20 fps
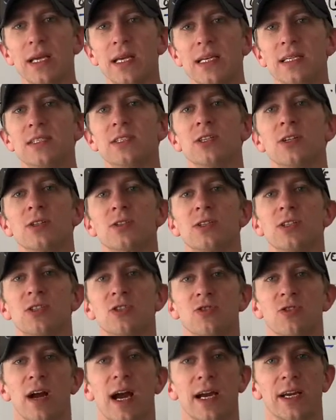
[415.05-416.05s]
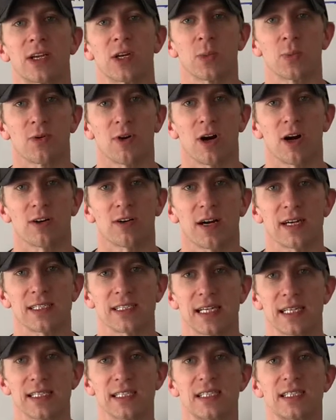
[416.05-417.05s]
easier to track your progress
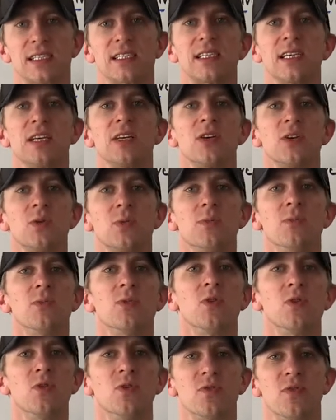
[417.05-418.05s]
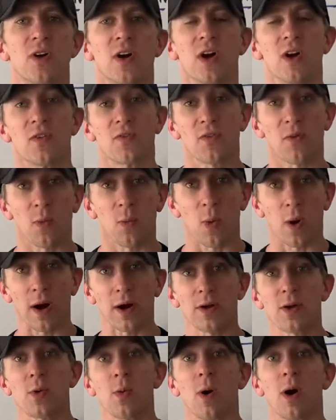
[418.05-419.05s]
and see you move from where
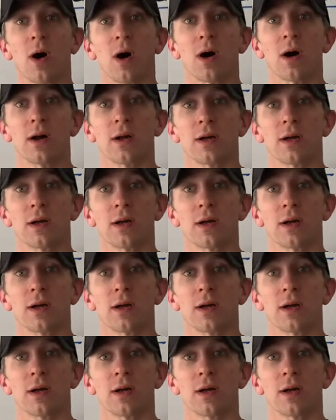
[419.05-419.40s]
you are